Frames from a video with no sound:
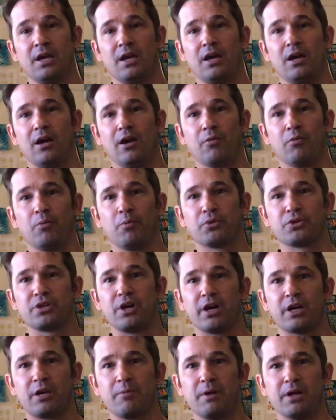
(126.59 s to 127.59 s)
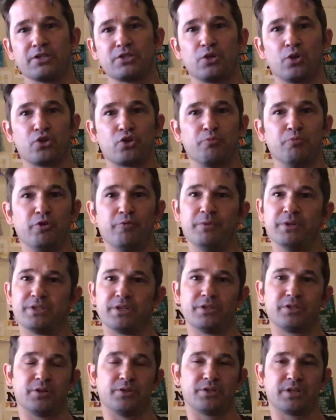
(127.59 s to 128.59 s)
When we're talking about social
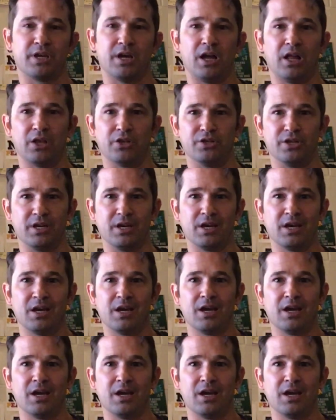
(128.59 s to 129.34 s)
movements in sociology,